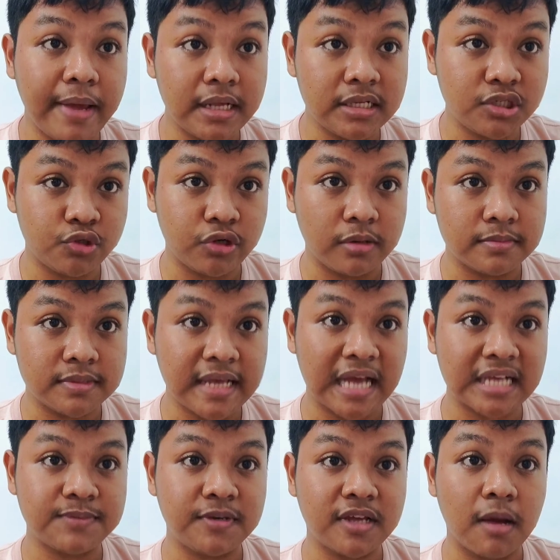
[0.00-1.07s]
mainstreams
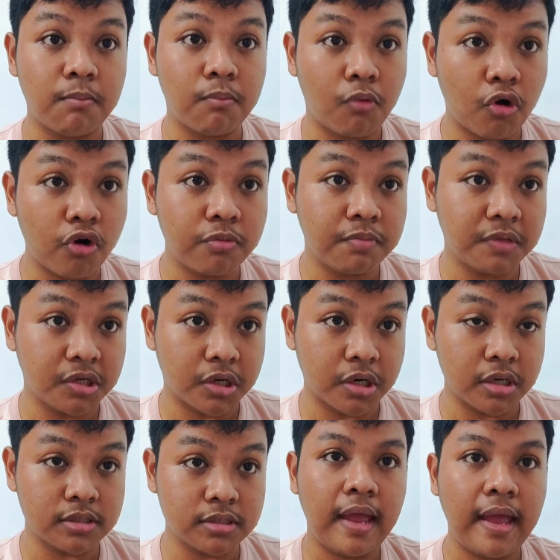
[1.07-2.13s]
has become more
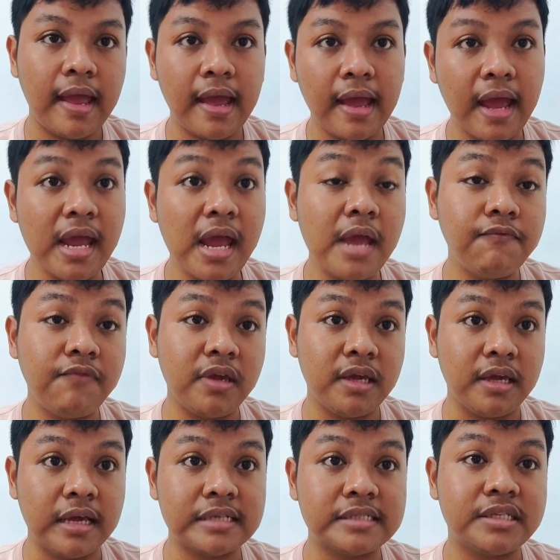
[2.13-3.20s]
blurred.
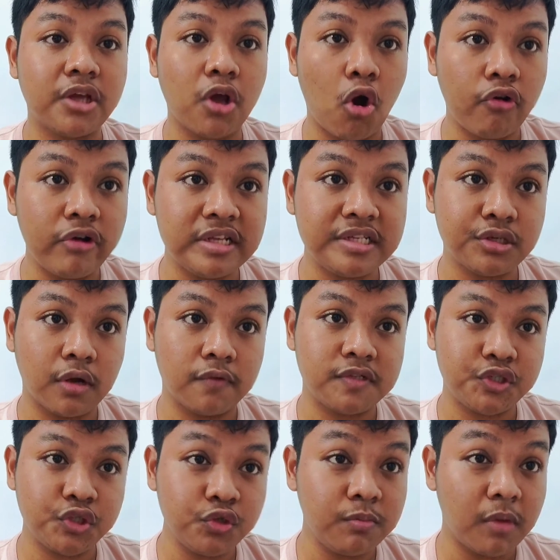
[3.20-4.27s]
AAVE is the origin of
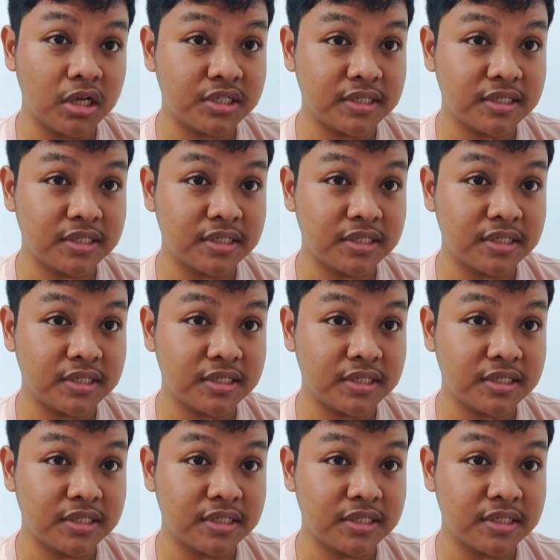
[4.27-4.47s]
too much